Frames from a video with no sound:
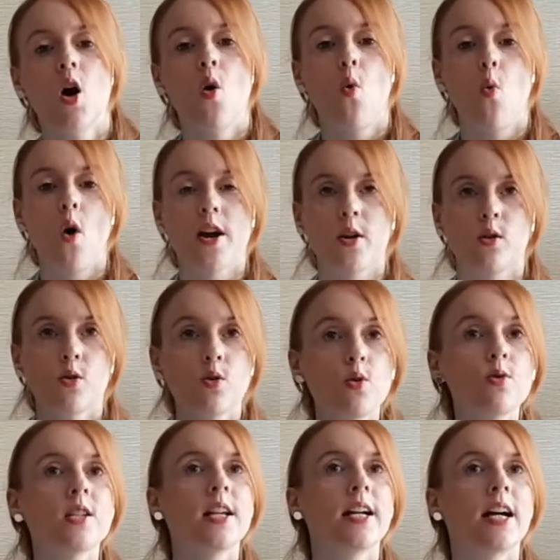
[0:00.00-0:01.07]
while
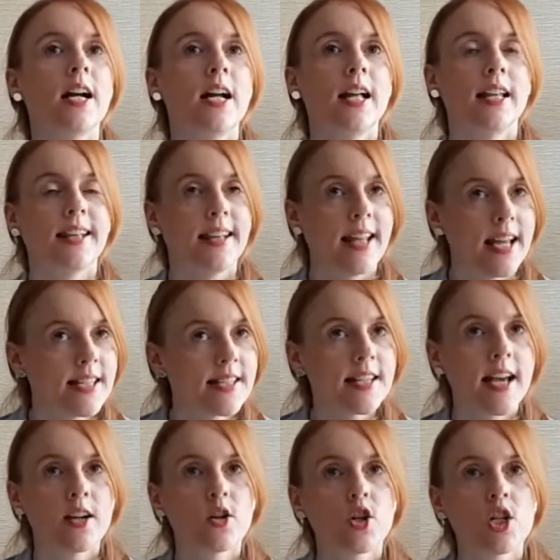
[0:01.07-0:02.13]
using less
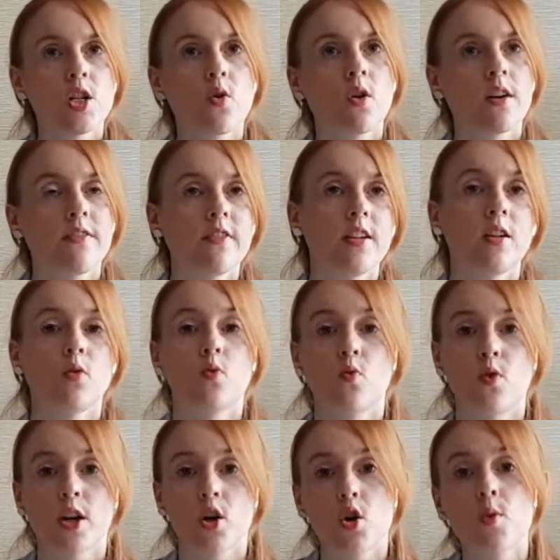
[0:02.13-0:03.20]
energy or even
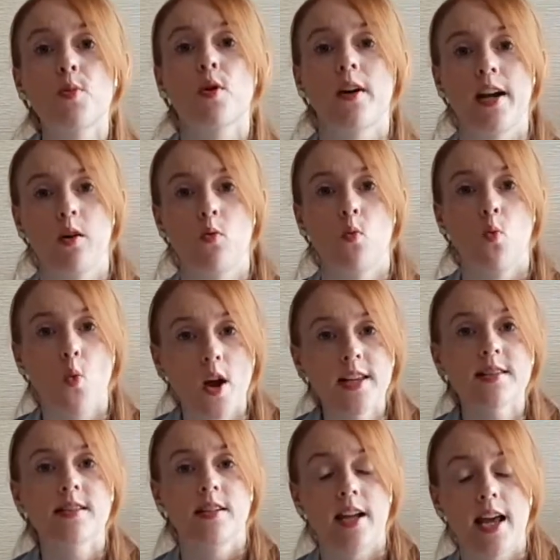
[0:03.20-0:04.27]
recuperate
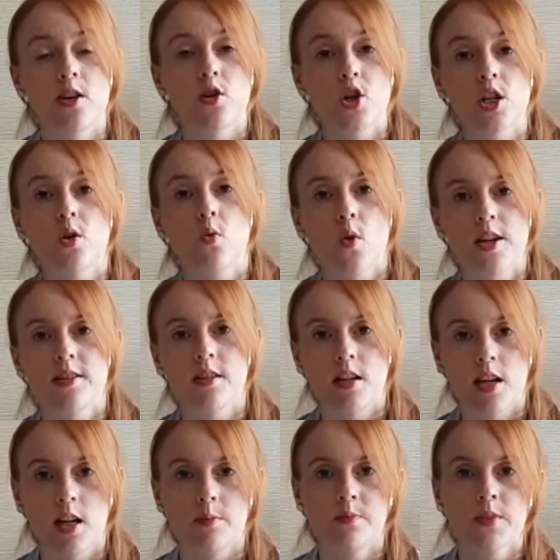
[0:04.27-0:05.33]
wasted energy or wasted
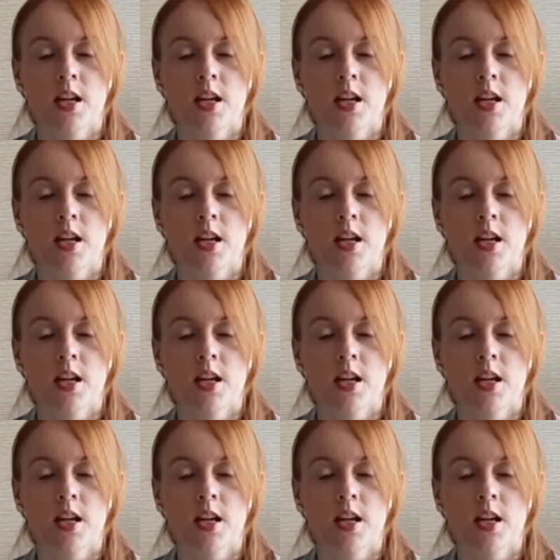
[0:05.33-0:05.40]
heat.